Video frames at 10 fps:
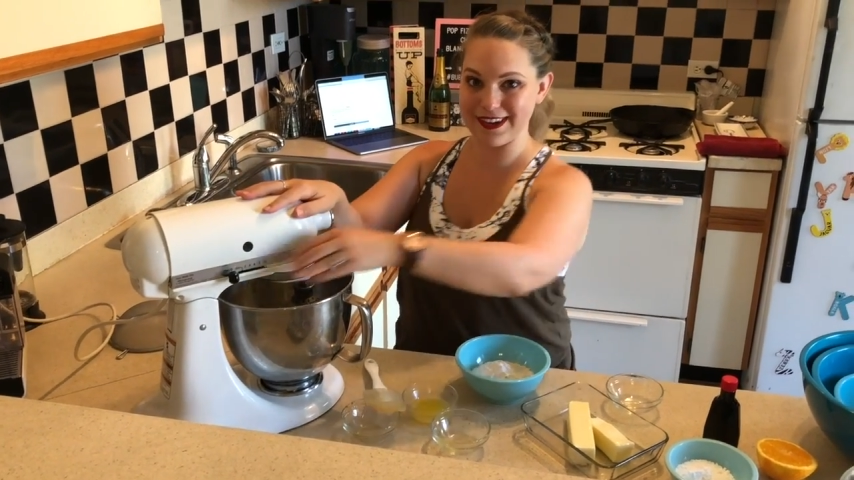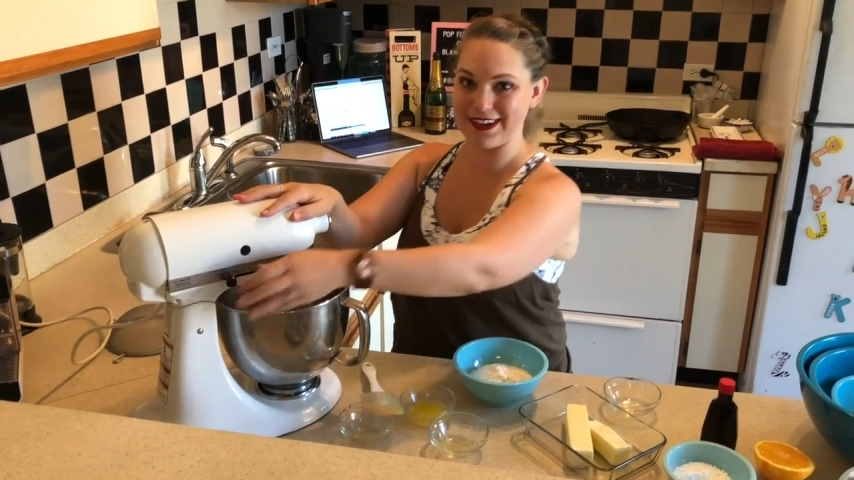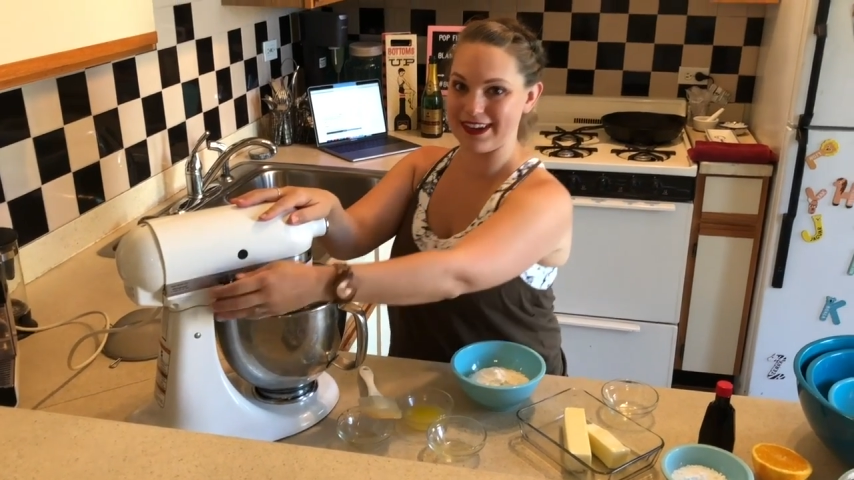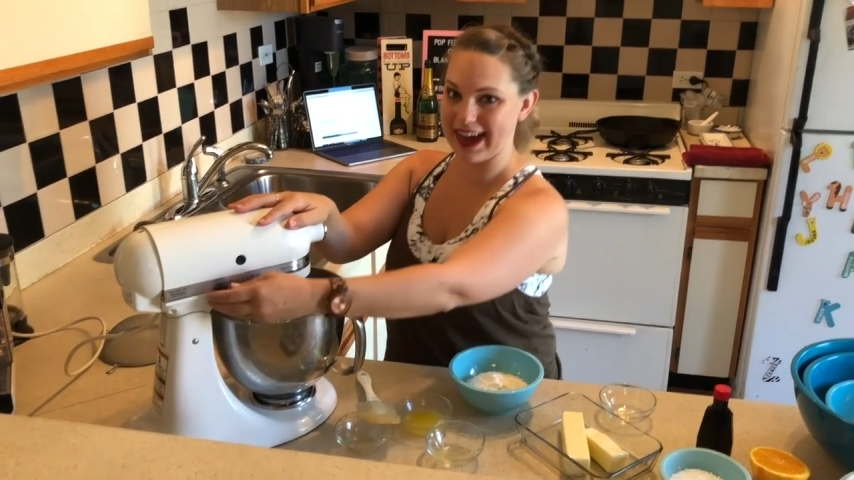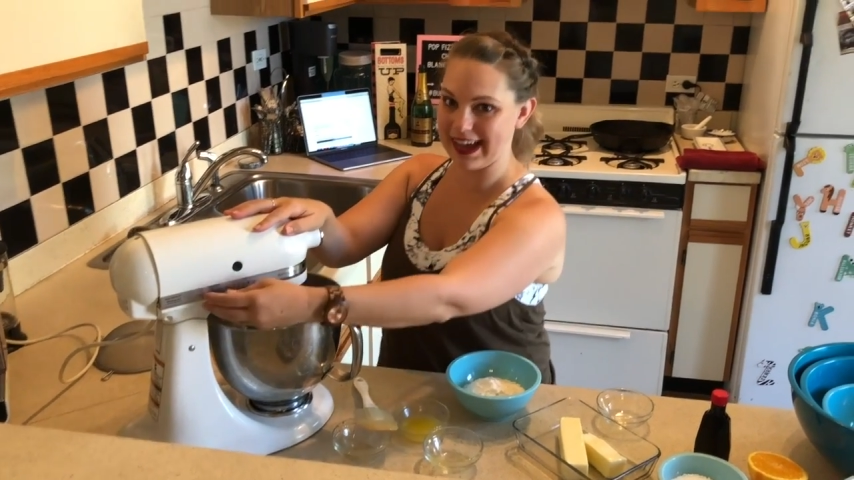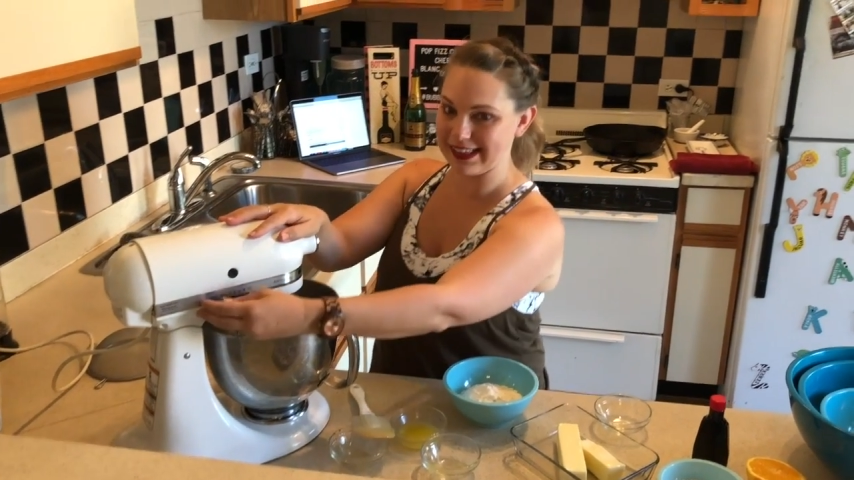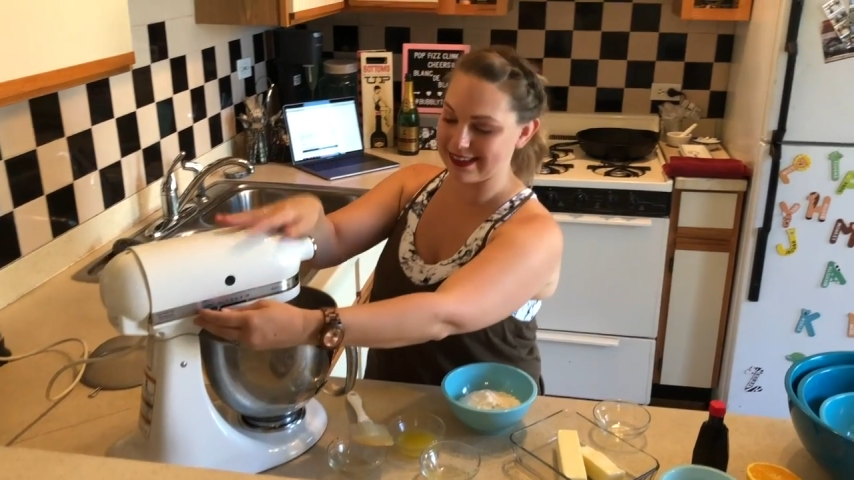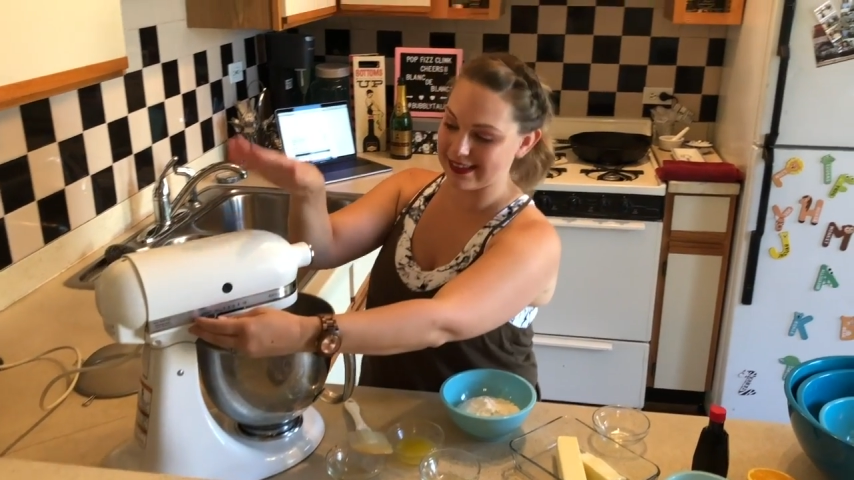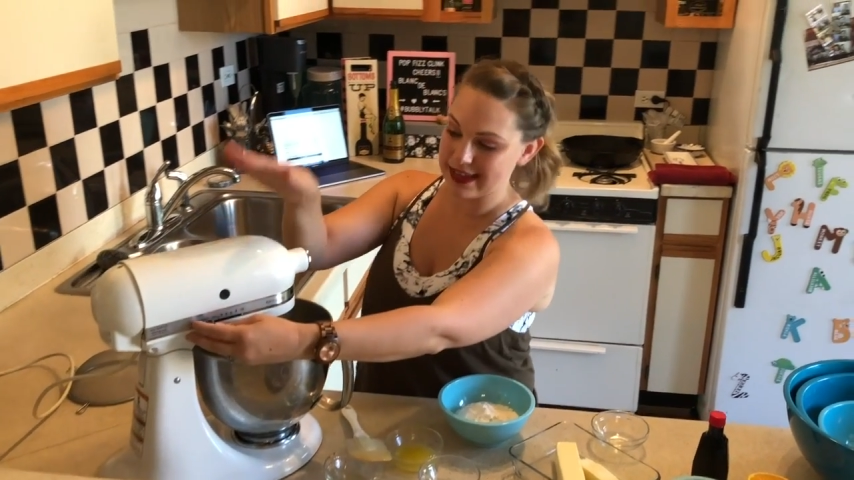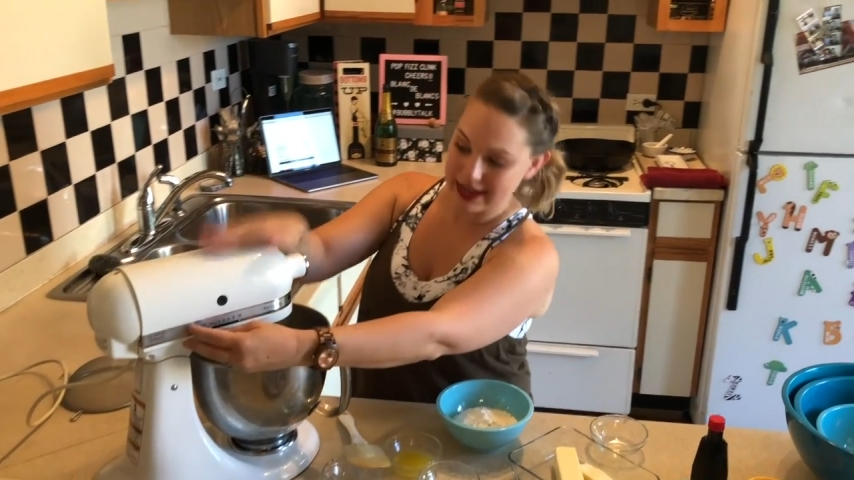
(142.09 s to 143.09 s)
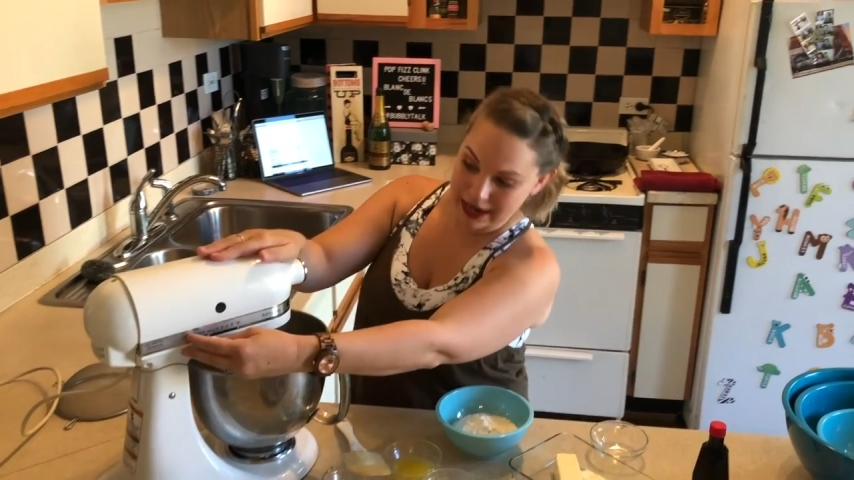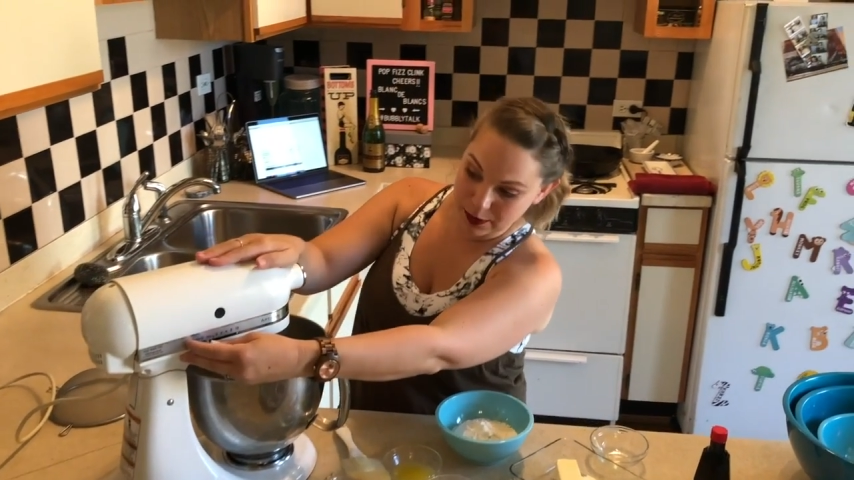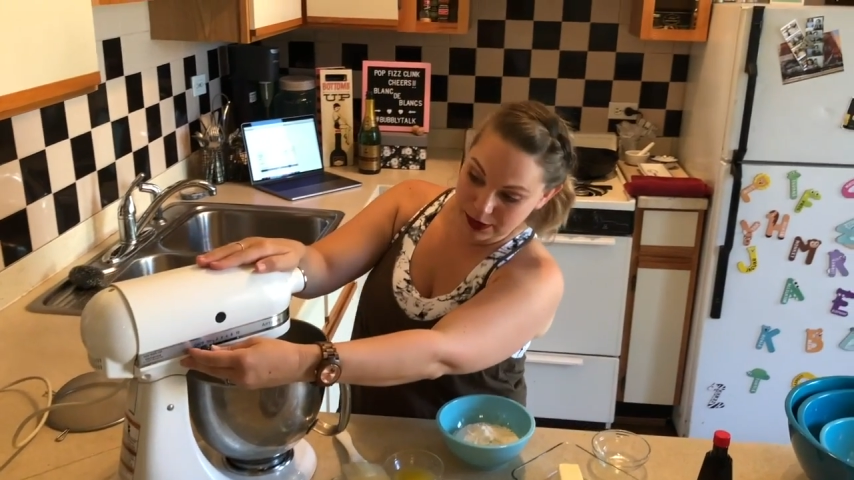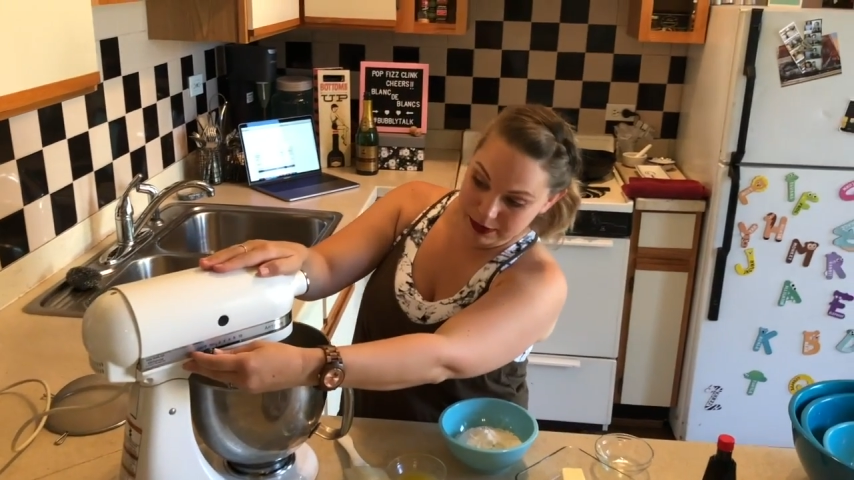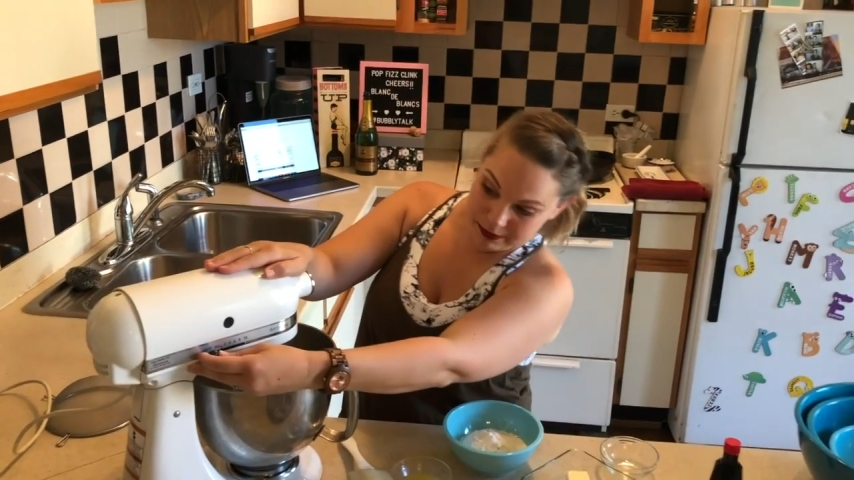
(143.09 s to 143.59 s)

All right, now we're gonna